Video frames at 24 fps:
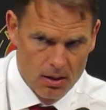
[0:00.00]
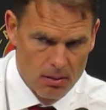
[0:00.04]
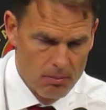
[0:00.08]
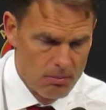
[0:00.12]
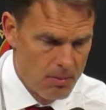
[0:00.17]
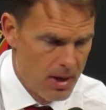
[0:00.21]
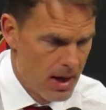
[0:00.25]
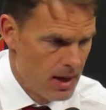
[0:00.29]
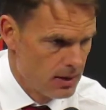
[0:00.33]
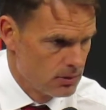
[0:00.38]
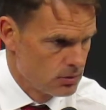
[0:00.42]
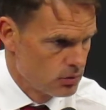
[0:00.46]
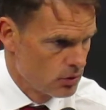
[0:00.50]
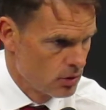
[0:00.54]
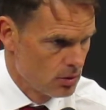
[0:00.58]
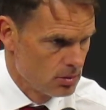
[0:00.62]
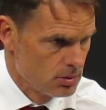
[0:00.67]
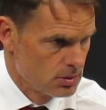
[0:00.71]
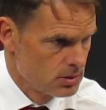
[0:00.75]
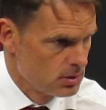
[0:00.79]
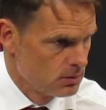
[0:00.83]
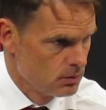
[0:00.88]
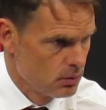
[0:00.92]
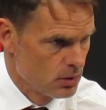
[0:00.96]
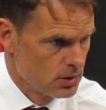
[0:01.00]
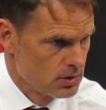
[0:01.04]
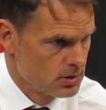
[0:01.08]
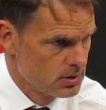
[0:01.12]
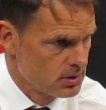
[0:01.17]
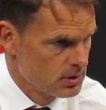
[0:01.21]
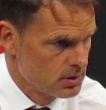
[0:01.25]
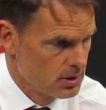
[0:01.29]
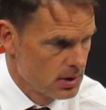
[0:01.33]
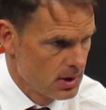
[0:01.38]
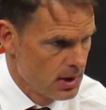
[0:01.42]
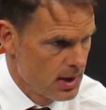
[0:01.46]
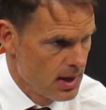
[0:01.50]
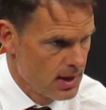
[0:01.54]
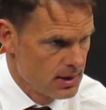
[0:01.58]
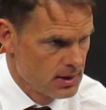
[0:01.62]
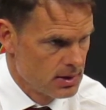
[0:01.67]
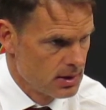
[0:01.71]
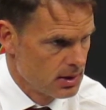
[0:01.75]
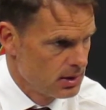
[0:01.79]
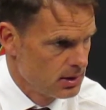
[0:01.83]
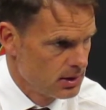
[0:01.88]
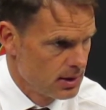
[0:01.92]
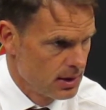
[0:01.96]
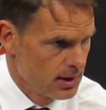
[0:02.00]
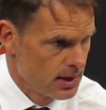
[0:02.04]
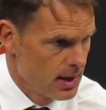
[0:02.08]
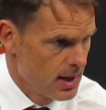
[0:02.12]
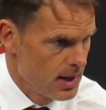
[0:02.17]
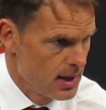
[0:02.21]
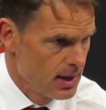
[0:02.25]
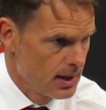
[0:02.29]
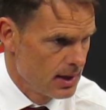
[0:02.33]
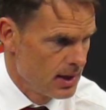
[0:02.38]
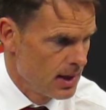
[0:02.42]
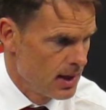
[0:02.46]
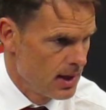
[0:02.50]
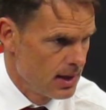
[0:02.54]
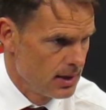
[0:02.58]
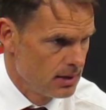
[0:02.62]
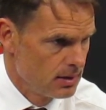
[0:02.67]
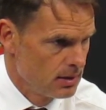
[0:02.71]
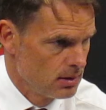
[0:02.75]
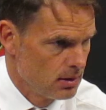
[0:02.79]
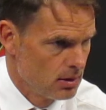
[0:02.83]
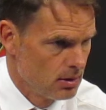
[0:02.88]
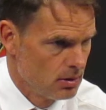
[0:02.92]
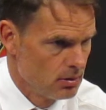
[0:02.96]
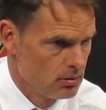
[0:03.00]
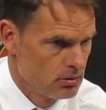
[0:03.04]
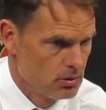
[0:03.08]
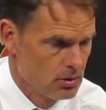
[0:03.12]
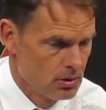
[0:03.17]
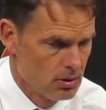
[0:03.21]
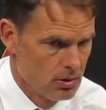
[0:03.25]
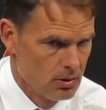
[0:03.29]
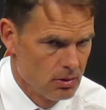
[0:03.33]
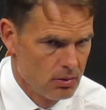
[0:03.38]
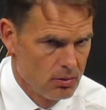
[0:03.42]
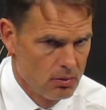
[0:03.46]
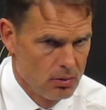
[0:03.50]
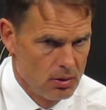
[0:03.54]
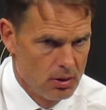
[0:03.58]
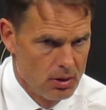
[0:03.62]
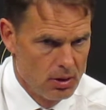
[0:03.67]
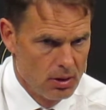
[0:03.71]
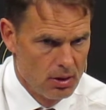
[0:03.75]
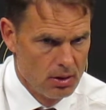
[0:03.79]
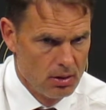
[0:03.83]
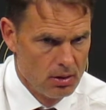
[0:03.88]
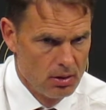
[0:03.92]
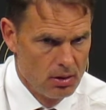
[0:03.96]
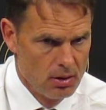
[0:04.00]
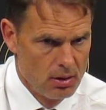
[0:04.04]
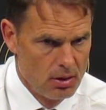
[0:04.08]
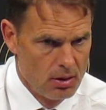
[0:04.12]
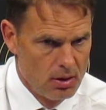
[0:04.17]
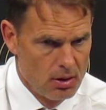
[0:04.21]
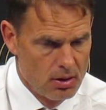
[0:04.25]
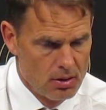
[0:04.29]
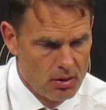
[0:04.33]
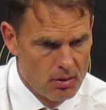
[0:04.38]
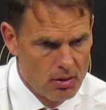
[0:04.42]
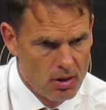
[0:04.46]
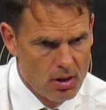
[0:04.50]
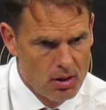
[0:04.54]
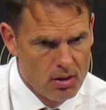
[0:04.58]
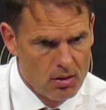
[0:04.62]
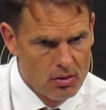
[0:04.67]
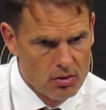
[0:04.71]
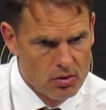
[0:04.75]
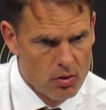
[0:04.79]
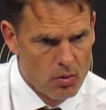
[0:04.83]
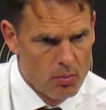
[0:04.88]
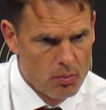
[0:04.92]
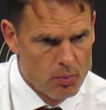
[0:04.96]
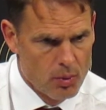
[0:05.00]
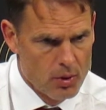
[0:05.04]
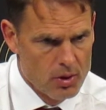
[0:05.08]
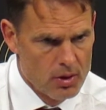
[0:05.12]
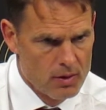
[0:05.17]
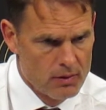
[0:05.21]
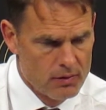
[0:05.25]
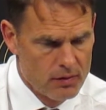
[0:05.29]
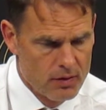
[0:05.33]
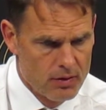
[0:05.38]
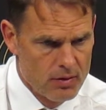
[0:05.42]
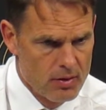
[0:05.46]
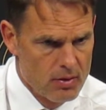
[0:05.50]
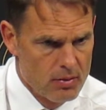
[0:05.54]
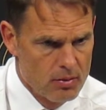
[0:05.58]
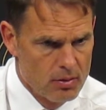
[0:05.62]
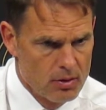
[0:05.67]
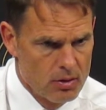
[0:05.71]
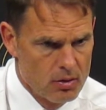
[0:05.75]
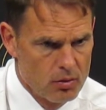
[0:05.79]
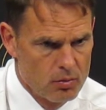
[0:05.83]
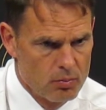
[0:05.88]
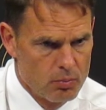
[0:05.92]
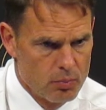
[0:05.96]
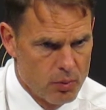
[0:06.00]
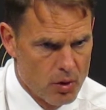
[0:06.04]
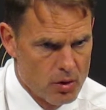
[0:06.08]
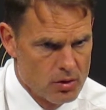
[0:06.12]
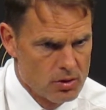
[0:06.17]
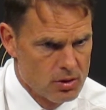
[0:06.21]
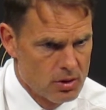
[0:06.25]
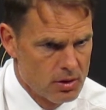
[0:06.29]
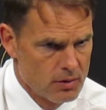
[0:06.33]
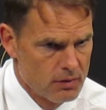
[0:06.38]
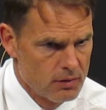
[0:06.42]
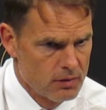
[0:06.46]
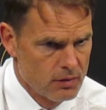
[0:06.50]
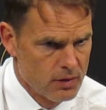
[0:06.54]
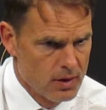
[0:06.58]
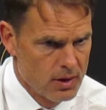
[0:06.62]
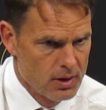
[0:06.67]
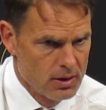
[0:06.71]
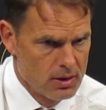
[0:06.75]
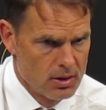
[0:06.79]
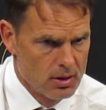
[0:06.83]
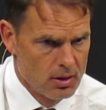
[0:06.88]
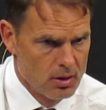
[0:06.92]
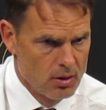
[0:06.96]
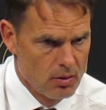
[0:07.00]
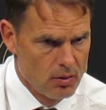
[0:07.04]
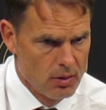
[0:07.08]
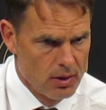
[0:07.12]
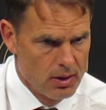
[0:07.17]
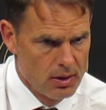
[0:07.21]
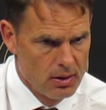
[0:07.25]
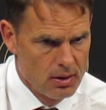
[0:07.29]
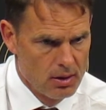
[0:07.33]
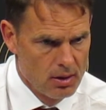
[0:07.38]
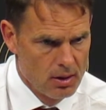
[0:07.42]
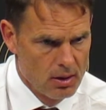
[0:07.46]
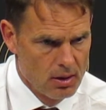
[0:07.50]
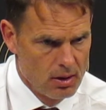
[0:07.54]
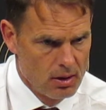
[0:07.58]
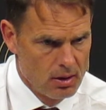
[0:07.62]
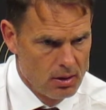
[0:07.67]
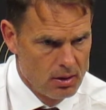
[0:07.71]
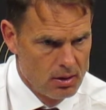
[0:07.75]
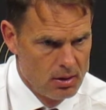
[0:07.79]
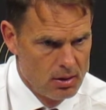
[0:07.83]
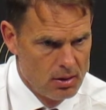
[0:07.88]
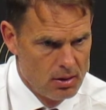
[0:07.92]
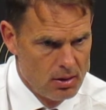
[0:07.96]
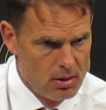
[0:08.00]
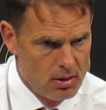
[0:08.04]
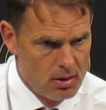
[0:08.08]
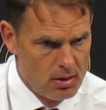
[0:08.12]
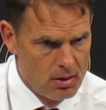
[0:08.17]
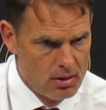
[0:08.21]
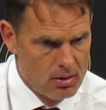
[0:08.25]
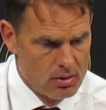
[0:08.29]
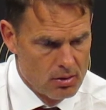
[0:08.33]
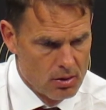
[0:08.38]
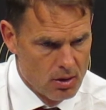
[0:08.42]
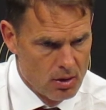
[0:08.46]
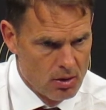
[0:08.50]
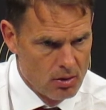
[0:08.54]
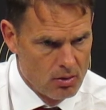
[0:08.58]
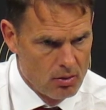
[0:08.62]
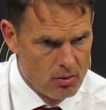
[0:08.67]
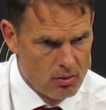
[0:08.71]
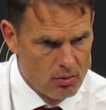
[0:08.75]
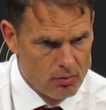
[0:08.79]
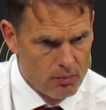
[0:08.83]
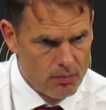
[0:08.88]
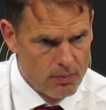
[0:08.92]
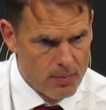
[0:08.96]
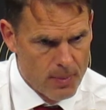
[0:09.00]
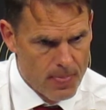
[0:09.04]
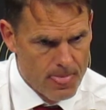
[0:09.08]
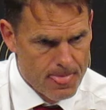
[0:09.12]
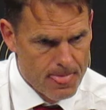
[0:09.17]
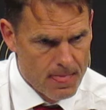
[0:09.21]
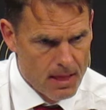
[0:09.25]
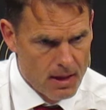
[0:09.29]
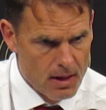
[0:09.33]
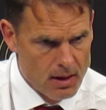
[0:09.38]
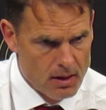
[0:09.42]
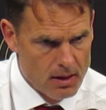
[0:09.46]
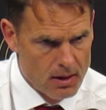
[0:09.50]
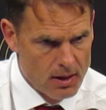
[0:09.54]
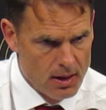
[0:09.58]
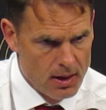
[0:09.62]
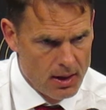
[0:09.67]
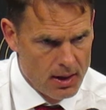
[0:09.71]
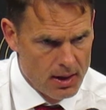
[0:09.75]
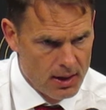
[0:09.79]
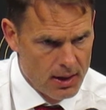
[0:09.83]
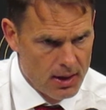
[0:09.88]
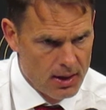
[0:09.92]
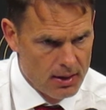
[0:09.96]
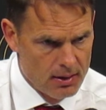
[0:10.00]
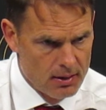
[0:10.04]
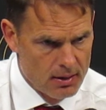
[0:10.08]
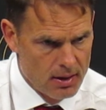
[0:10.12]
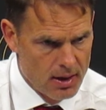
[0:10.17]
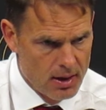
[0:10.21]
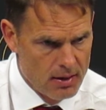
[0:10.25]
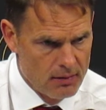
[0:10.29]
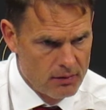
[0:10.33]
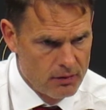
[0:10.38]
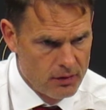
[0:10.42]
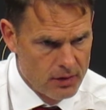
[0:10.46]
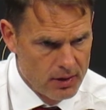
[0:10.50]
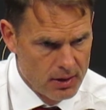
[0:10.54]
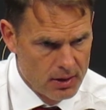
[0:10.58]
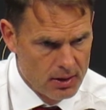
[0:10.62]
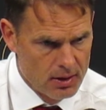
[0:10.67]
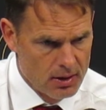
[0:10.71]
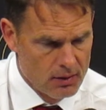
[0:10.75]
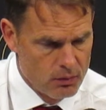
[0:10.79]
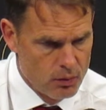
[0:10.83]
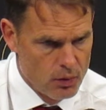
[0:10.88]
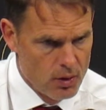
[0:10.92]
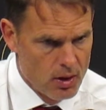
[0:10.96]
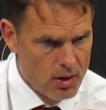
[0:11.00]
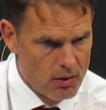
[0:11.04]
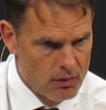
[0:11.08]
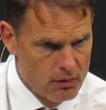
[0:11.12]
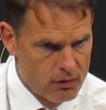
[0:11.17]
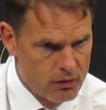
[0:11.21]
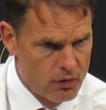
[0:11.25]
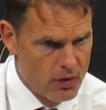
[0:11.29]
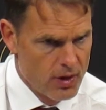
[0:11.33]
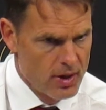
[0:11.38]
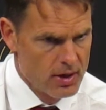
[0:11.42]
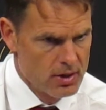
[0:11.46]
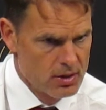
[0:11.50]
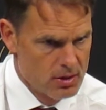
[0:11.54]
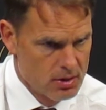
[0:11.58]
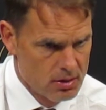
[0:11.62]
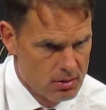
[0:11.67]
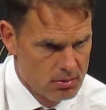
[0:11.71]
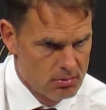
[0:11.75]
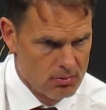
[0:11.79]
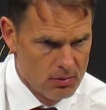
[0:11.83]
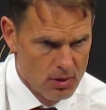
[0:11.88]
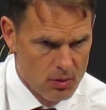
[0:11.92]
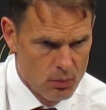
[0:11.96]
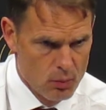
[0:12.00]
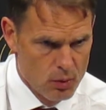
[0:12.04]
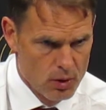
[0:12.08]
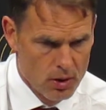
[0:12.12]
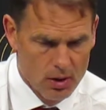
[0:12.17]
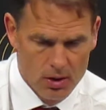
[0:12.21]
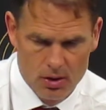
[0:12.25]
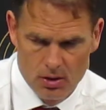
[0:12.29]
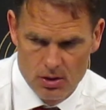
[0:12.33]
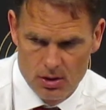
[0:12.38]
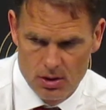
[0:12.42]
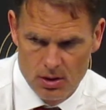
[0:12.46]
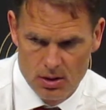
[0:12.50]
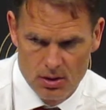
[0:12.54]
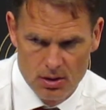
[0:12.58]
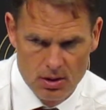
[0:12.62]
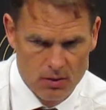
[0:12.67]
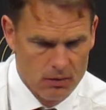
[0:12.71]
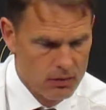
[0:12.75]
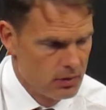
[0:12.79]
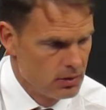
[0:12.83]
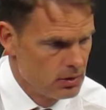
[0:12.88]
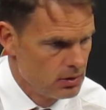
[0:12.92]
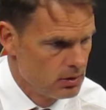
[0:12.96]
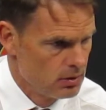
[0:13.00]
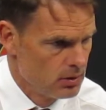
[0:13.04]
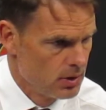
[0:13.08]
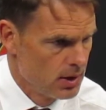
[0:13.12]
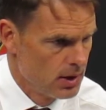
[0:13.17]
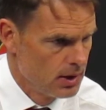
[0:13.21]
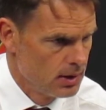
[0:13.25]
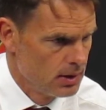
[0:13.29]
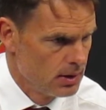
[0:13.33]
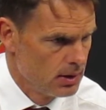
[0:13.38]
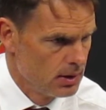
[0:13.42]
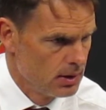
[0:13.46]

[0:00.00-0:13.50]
Miles Robertson was excellent again, you know. So there are also very good positive things, you know, and so. Again, I think if we are fresh, then we're going to see a difference, you know.